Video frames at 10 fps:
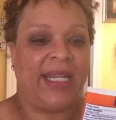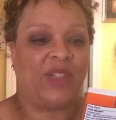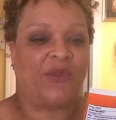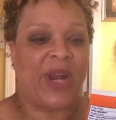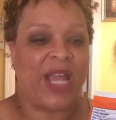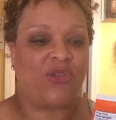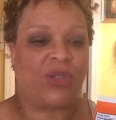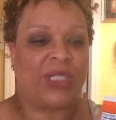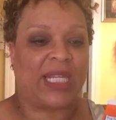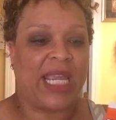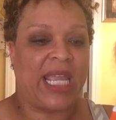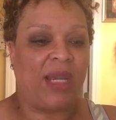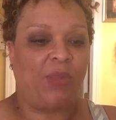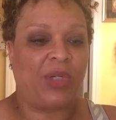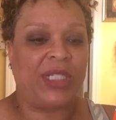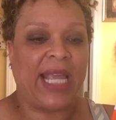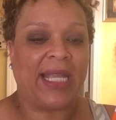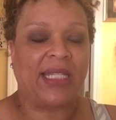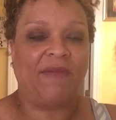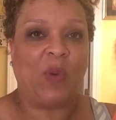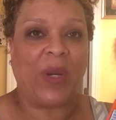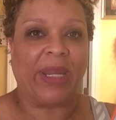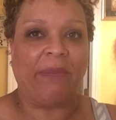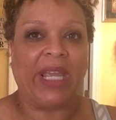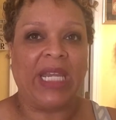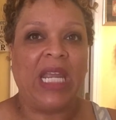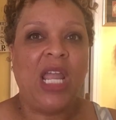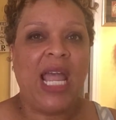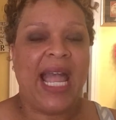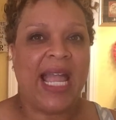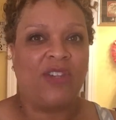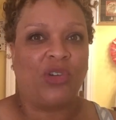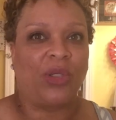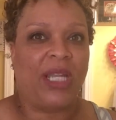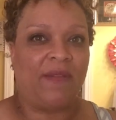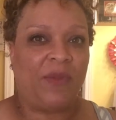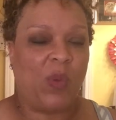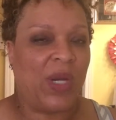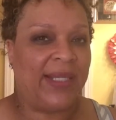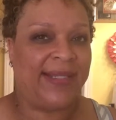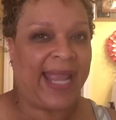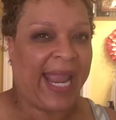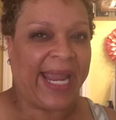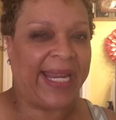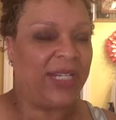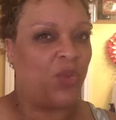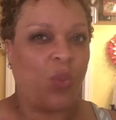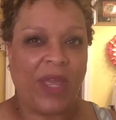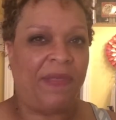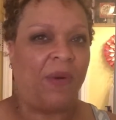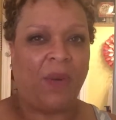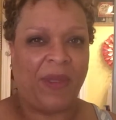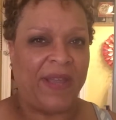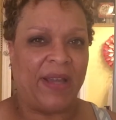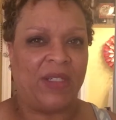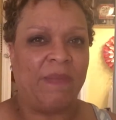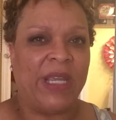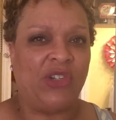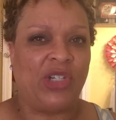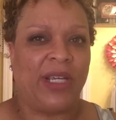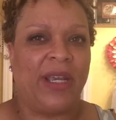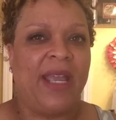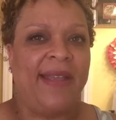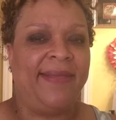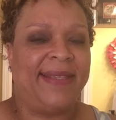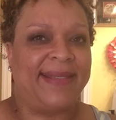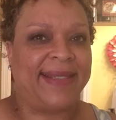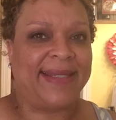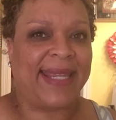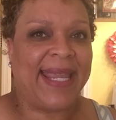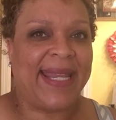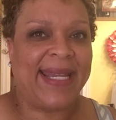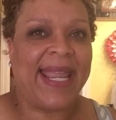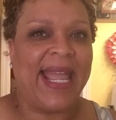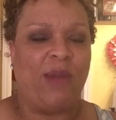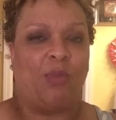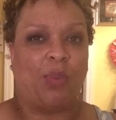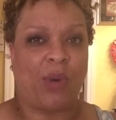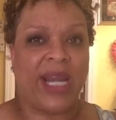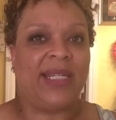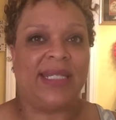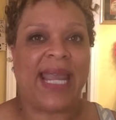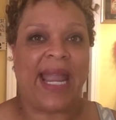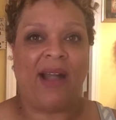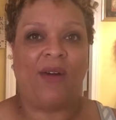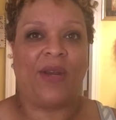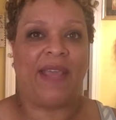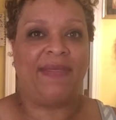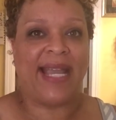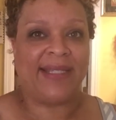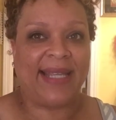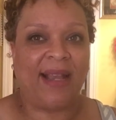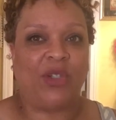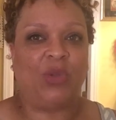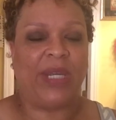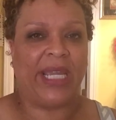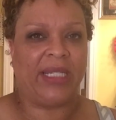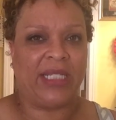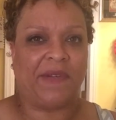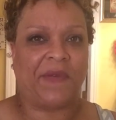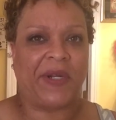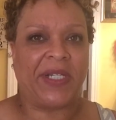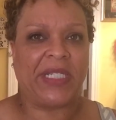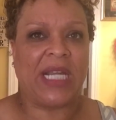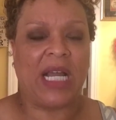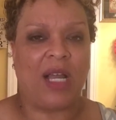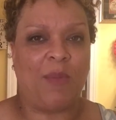and it's Fragile Skin Protective Ointment. As your loved ones age, with or without dementia, the skin can break down, and that's how you get different